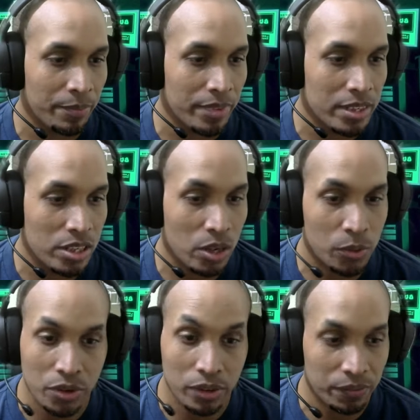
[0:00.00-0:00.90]
So we're
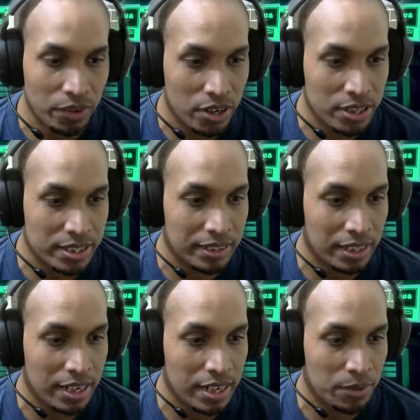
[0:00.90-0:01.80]
going first.
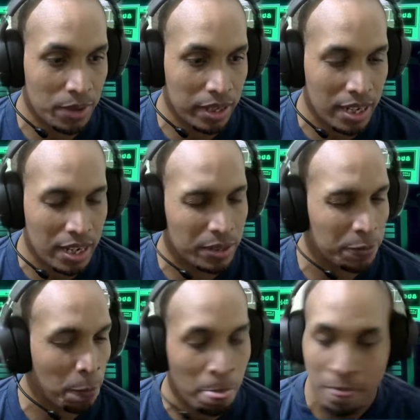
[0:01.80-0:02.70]
And right now,
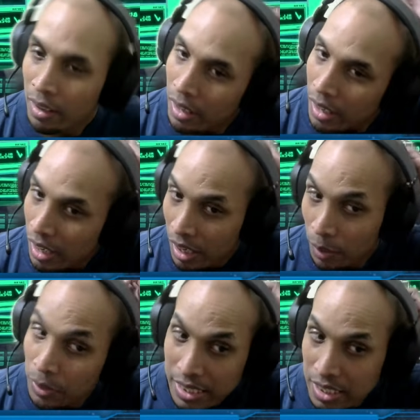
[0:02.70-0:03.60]

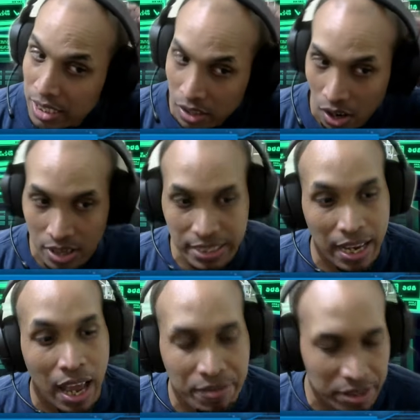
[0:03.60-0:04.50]
with these cards I
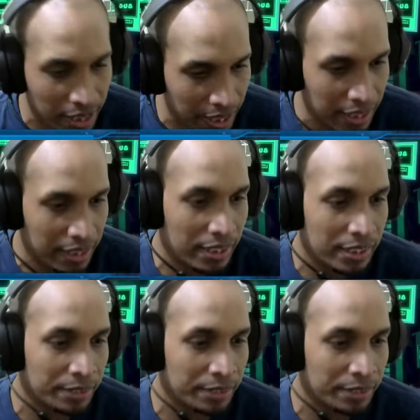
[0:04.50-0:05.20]
have on hand,